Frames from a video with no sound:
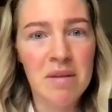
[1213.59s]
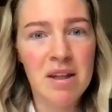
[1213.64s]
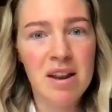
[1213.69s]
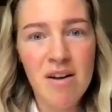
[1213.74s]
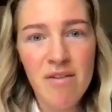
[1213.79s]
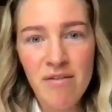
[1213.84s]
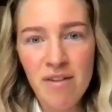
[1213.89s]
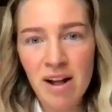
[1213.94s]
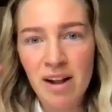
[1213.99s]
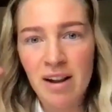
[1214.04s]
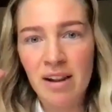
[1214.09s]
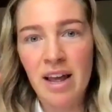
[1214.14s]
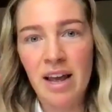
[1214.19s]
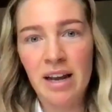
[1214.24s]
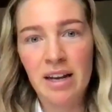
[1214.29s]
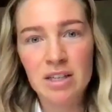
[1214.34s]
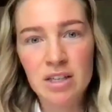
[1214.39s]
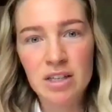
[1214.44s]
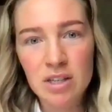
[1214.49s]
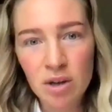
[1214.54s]
And I felt
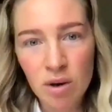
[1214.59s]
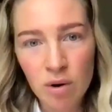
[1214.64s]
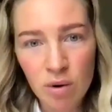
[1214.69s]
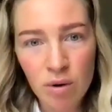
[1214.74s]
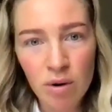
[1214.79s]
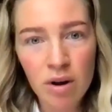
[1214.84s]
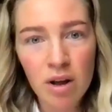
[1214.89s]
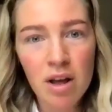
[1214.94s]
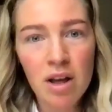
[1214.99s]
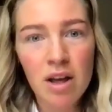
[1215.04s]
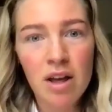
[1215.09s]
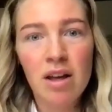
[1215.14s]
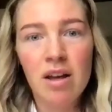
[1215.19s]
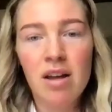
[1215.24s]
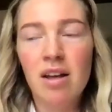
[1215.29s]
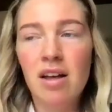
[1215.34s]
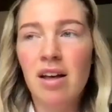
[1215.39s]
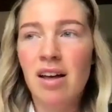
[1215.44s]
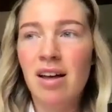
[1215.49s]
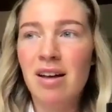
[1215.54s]
like so,
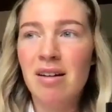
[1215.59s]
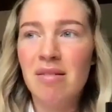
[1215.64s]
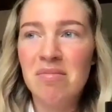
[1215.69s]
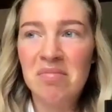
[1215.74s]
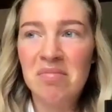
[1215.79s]
uh,